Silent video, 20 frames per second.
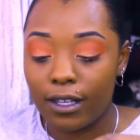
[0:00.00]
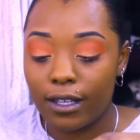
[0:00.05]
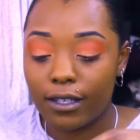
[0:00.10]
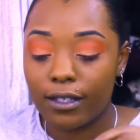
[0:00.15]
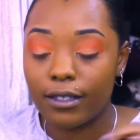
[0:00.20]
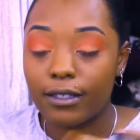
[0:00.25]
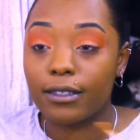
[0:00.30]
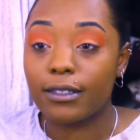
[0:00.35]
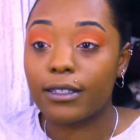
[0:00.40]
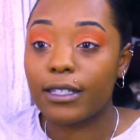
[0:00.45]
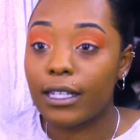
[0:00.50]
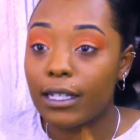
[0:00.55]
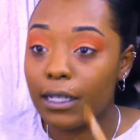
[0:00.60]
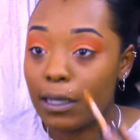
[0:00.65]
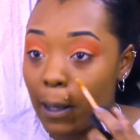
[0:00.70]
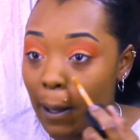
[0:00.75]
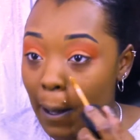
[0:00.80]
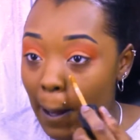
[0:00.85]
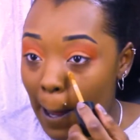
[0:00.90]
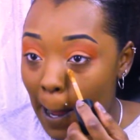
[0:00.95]

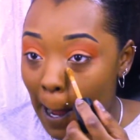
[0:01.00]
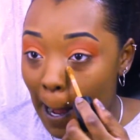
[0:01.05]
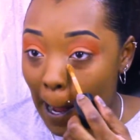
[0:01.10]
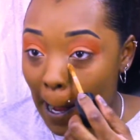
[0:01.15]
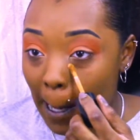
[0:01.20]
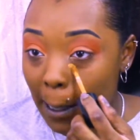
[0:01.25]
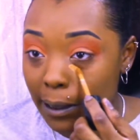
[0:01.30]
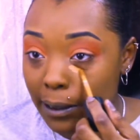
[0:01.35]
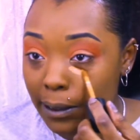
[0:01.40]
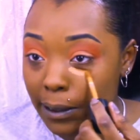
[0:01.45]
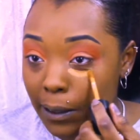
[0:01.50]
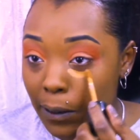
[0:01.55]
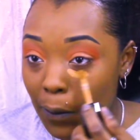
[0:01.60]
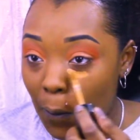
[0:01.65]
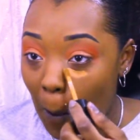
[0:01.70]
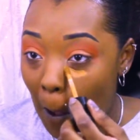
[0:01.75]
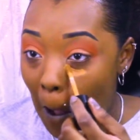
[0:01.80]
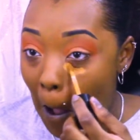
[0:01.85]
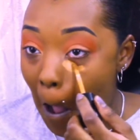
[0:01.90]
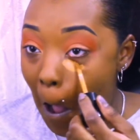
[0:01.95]
concealer and conceal
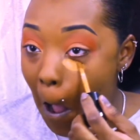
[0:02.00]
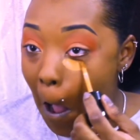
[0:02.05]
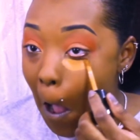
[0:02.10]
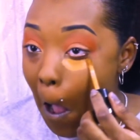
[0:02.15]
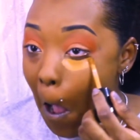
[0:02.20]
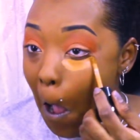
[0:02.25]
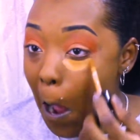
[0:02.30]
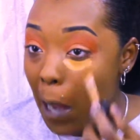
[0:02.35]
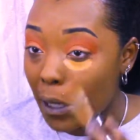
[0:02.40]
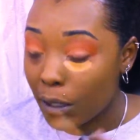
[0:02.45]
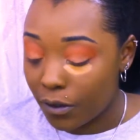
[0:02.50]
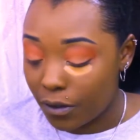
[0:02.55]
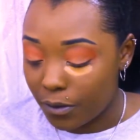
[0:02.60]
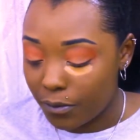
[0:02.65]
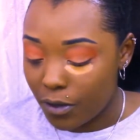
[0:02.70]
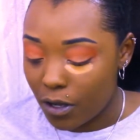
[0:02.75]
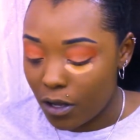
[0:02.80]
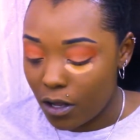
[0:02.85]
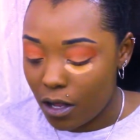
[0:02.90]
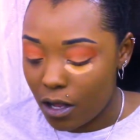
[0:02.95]
under
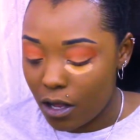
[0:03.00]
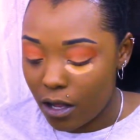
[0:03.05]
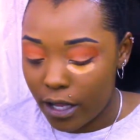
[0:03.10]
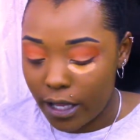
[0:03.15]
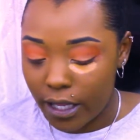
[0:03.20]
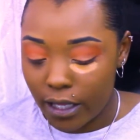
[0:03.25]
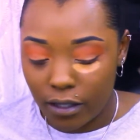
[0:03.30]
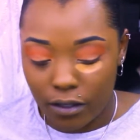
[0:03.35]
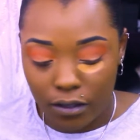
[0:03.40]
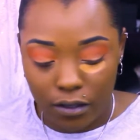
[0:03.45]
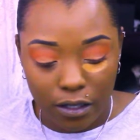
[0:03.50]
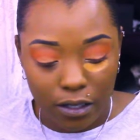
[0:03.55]
my eyes.